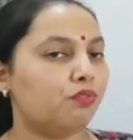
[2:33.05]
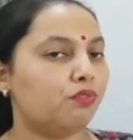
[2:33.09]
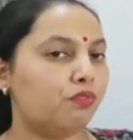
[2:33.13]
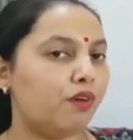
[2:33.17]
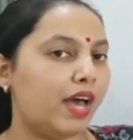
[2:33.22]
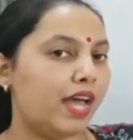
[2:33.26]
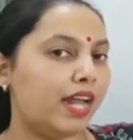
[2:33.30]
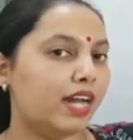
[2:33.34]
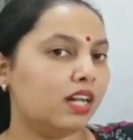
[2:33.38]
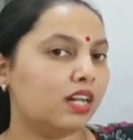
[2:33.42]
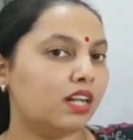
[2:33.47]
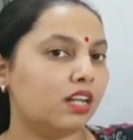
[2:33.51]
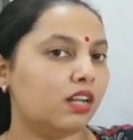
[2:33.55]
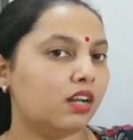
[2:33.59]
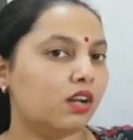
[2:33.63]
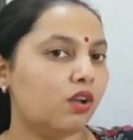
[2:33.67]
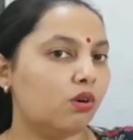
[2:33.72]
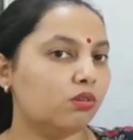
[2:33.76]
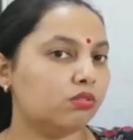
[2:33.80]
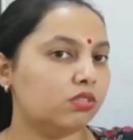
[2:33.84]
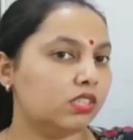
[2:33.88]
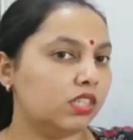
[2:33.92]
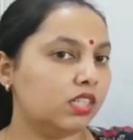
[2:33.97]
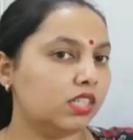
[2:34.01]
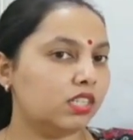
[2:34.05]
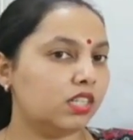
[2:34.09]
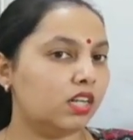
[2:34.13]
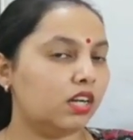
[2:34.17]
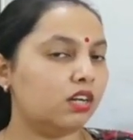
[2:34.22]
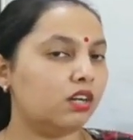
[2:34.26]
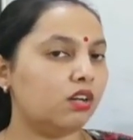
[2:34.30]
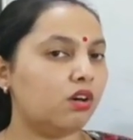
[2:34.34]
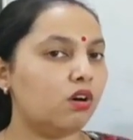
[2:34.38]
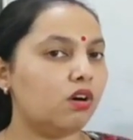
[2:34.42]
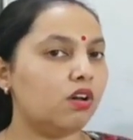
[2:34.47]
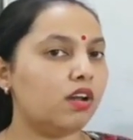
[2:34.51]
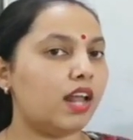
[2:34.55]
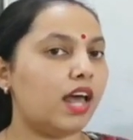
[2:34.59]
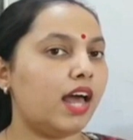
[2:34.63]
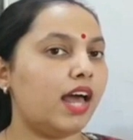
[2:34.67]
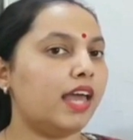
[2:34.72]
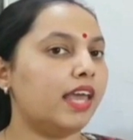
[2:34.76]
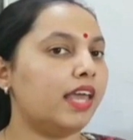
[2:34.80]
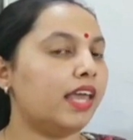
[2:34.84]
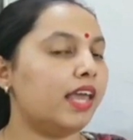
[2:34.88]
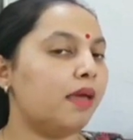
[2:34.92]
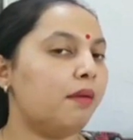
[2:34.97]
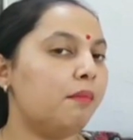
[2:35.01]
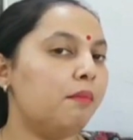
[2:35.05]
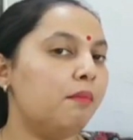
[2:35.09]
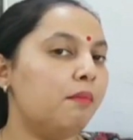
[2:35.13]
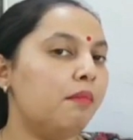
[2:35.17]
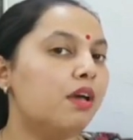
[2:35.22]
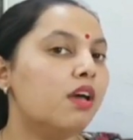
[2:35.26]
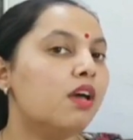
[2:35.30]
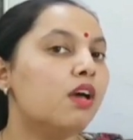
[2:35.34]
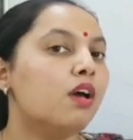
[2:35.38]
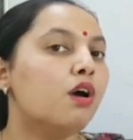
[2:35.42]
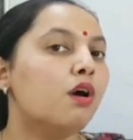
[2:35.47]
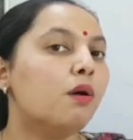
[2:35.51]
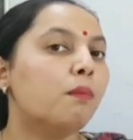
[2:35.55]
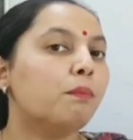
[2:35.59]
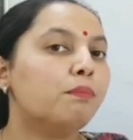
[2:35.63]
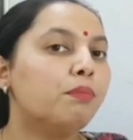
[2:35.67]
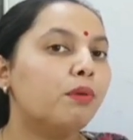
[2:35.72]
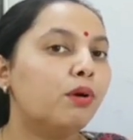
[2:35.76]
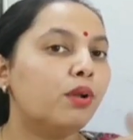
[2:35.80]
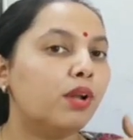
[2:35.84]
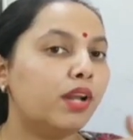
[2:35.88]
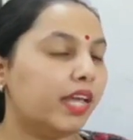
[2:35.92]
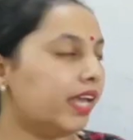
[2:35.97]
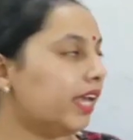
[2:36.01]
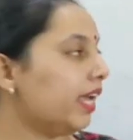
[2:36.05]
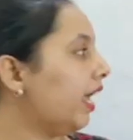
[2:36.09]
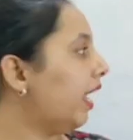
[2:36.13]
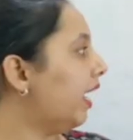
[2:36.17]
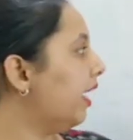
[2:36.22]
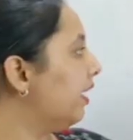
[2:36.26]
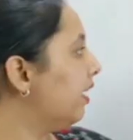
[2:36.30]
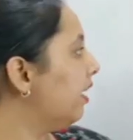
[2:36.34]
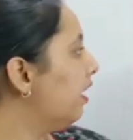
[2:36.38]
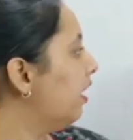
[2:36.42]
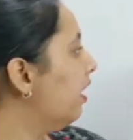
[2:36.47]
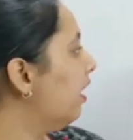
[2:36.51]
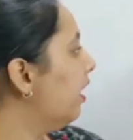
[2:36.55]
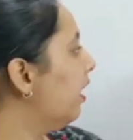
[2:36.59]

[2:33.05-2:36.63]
While closing the door, I am pulling it.